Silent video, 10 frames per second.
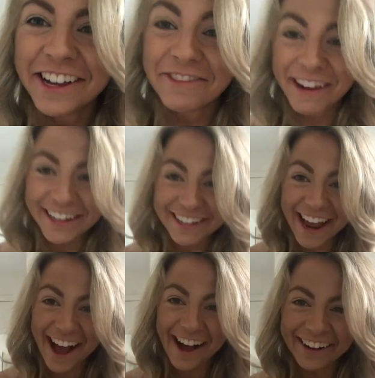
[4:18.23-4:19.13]
you went
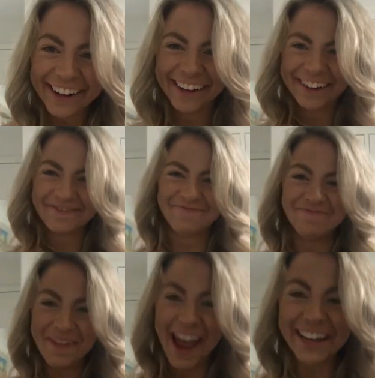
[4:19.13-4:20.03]
down,
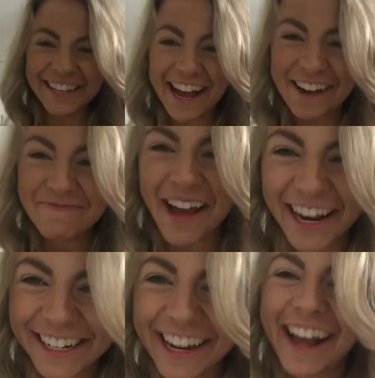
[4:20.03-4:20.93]
man down,
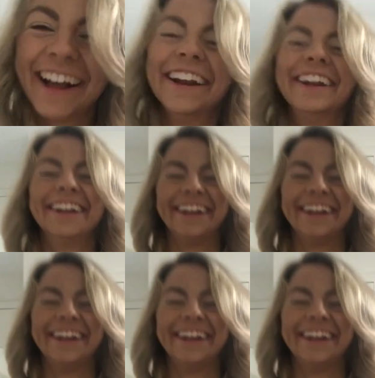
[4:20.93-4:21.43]
man down.